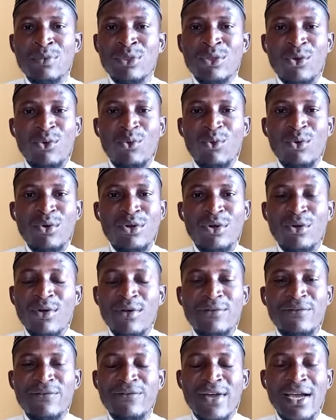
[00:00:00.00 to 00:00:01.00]
will
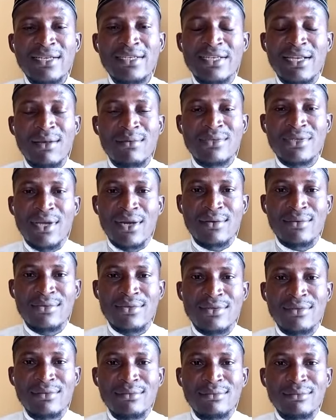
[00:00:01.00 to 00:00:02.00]
not fight
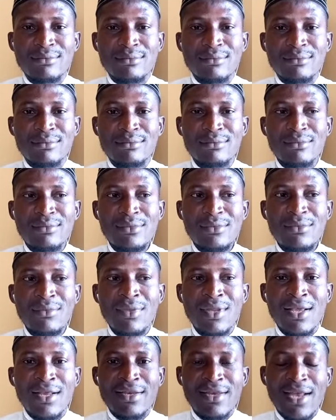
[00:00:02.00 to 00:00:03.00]
themselves.
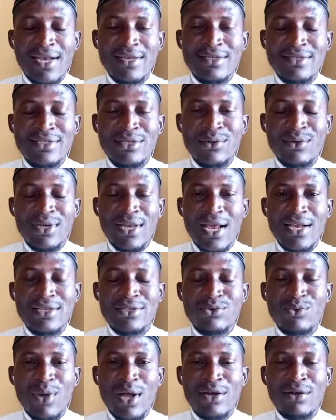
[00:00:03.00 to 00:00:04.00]
That
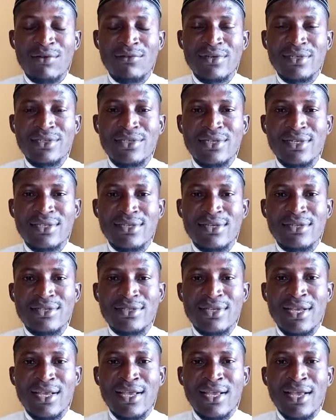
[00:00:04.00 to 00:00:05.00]
is one of the treaties.